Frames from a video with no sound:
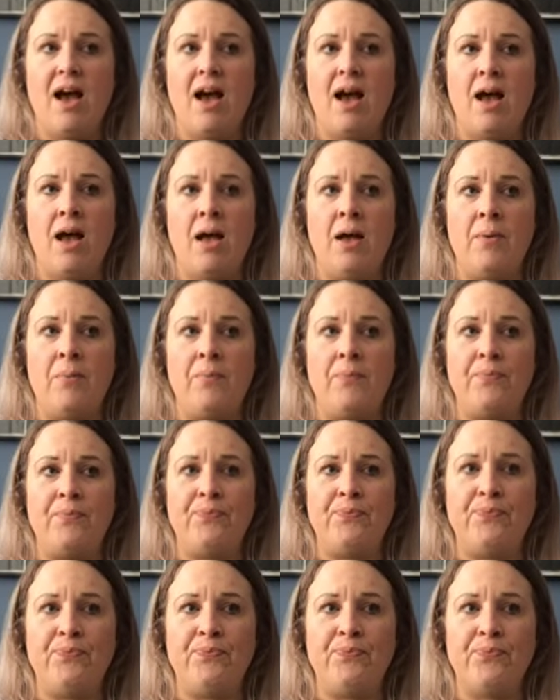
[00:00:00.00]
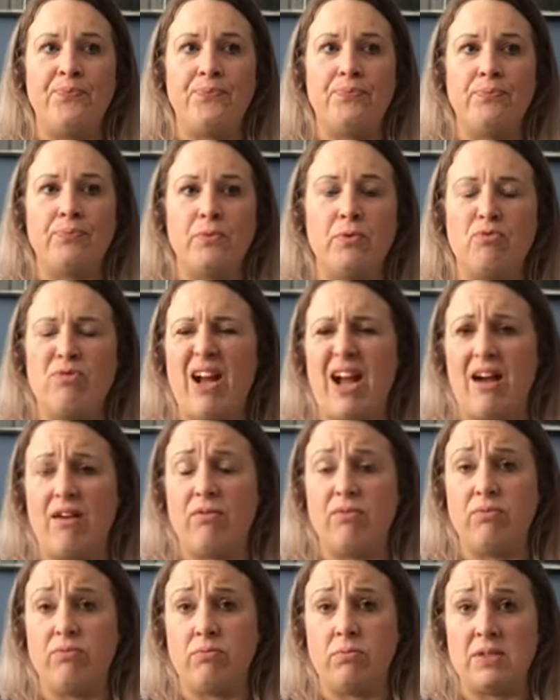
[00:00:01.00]

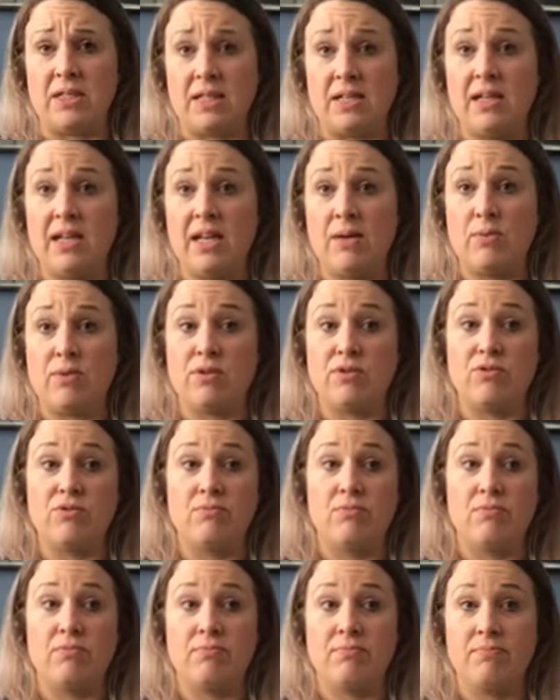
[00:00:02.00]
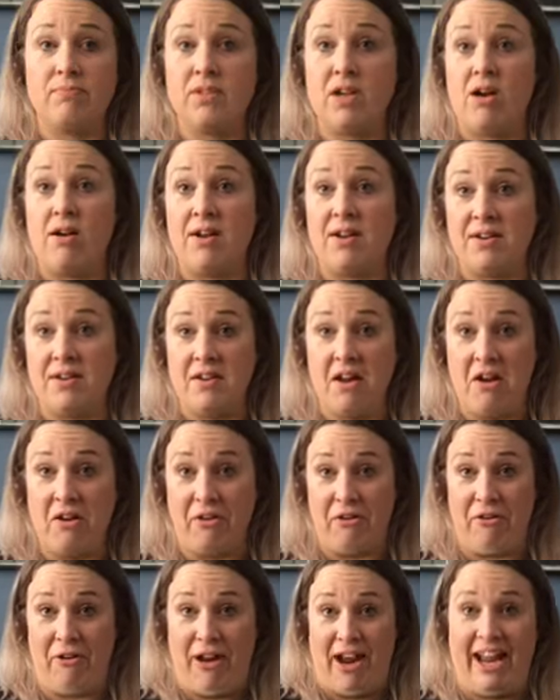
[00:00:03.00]
Ralph didn't. He was tired and
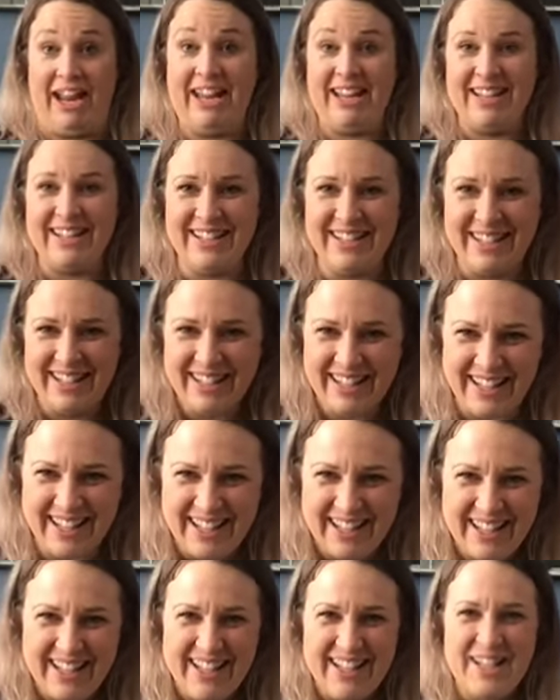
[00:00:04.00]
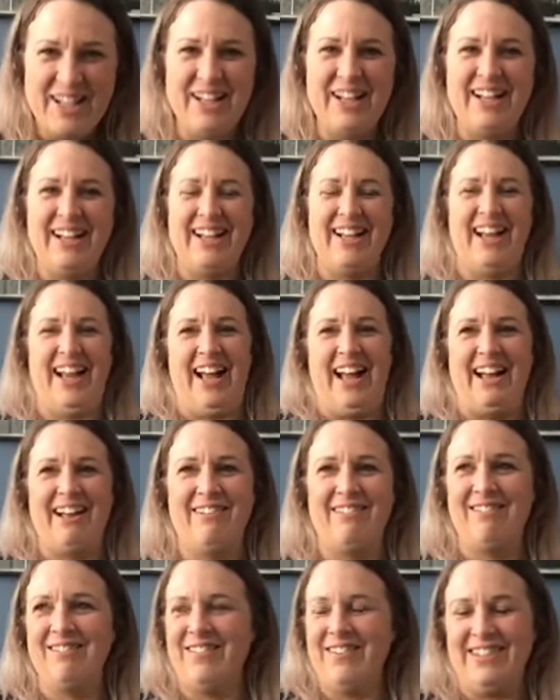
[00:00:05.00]
hungry
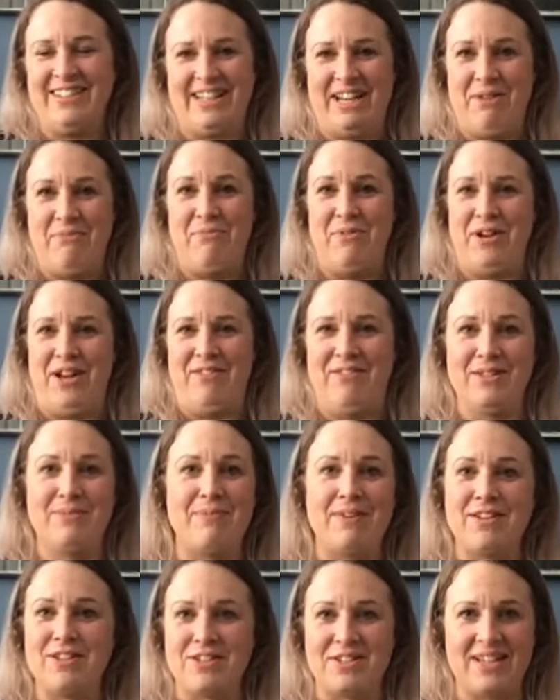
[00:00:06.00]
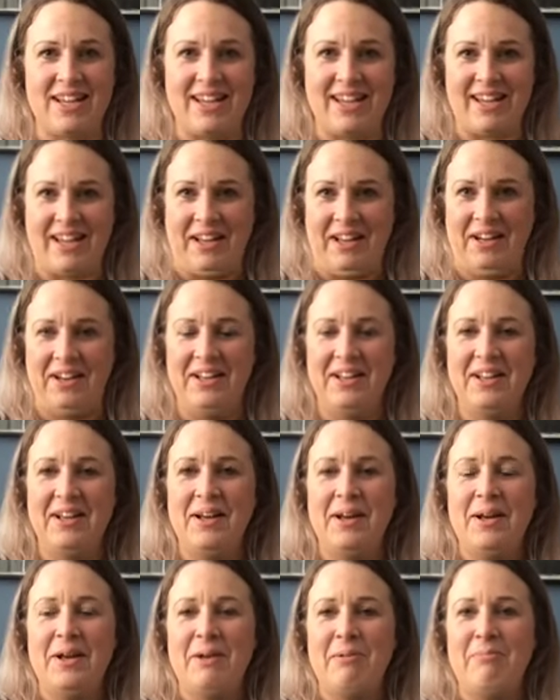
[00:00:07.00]
and didn't want to have his picture taken.
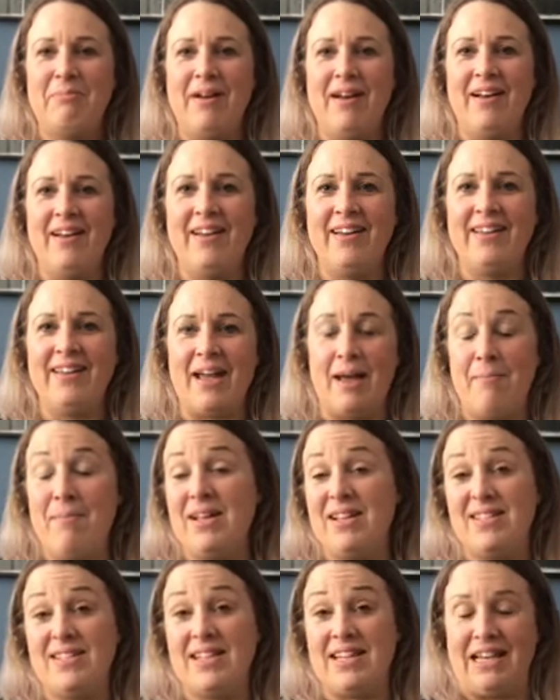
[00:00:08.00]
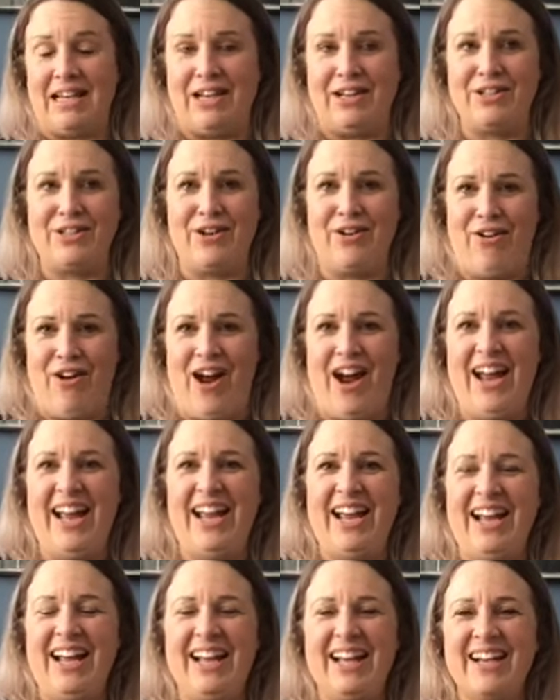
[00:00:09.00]
But yeah, me and Sydney looked all
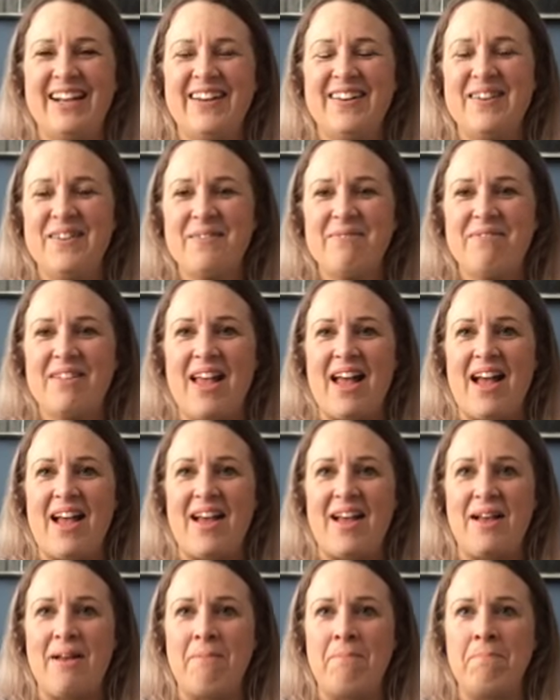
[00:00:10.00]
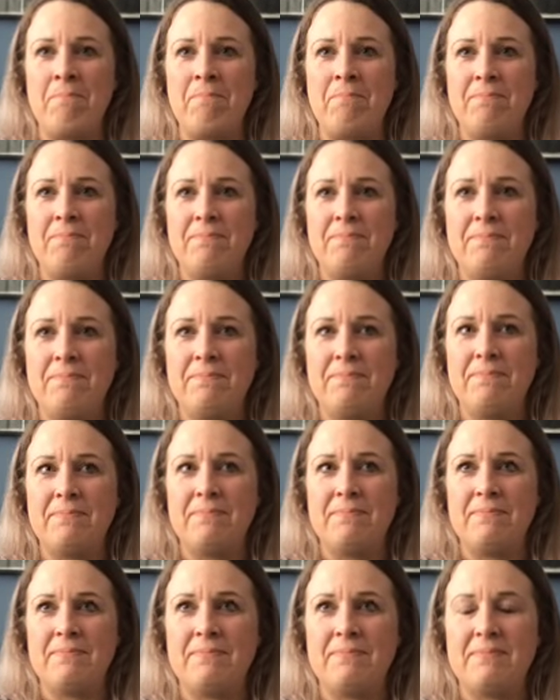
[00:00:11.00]

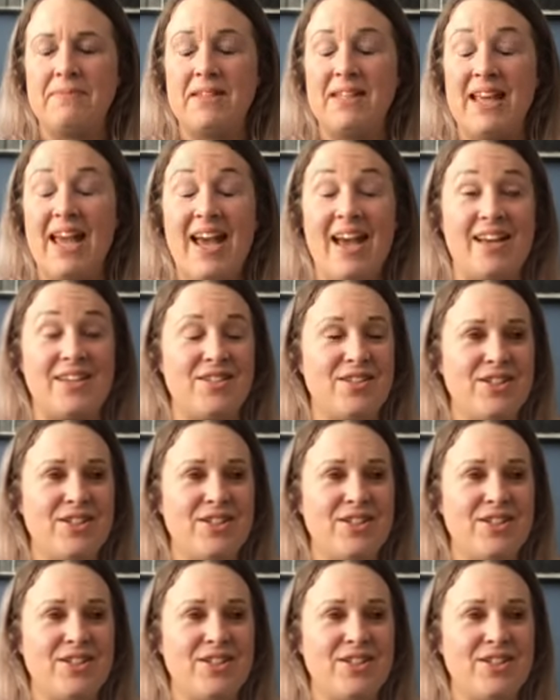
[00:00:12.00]
right.